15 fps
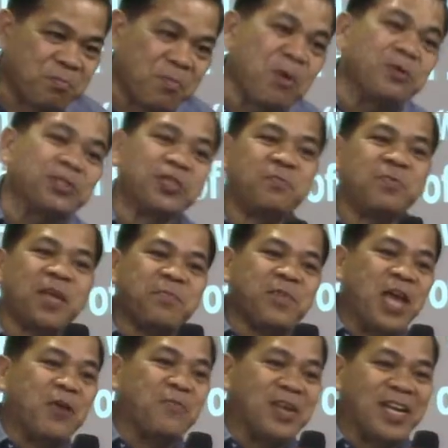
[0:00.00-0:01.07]
Most of them,
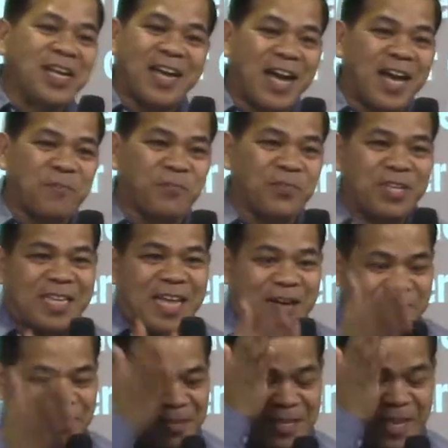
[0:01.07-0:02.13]
they will come
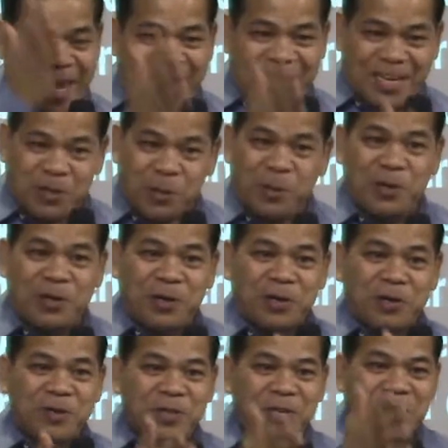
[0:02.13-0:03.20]
without any
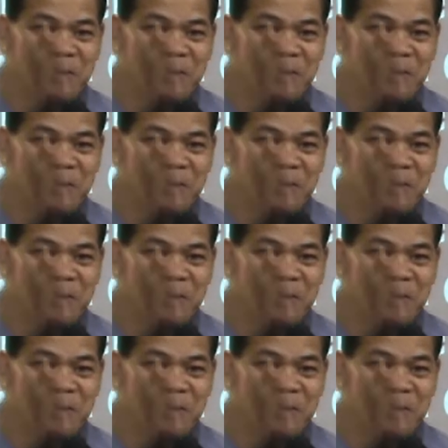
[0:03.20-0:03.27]
color,